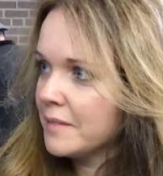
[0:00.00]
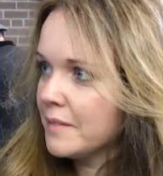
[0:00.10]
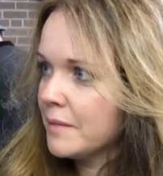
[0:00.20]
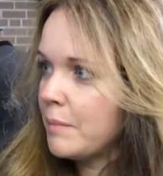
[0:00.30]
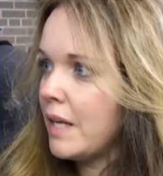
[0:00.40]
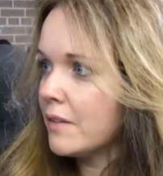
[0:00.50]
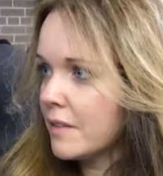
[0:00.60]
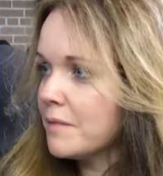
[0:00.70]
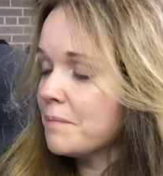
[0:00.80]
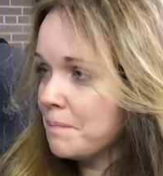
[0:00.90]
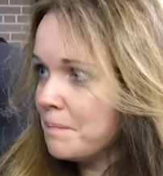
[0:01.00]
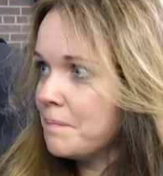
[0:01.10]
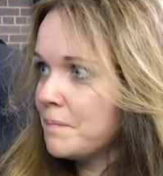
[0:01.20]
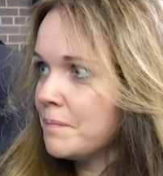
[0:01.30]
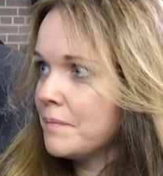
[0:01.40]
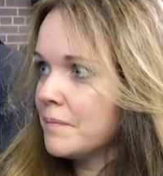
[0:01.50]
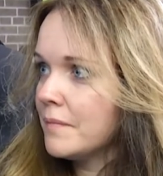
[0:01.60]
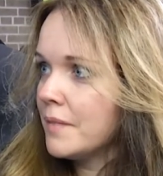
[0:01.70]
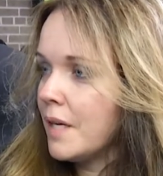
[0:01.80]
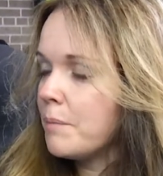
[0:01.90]
Pelk, who is a Cablevision
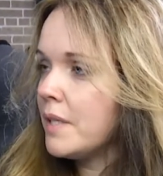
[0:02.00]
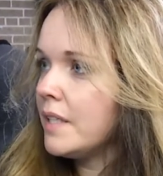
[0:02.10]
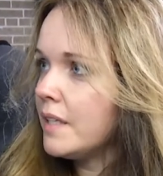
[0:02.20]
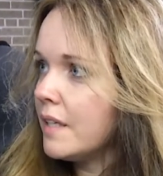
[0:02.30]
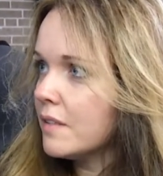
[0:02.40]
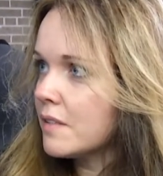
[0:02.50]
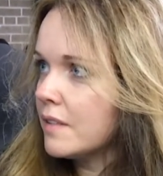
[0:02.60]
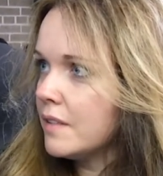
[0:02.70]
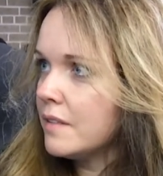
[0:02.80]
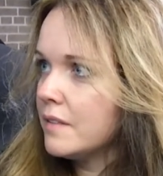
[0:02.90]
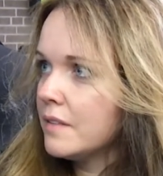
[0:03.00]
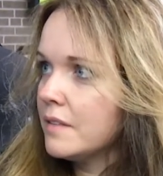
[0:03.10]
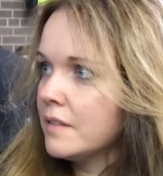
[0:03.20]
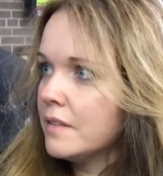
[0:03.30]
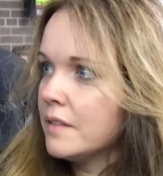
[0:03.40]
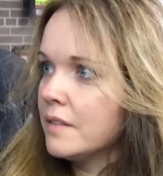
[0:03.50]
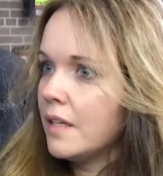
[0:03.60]
subscriber, also thinks it's unfair to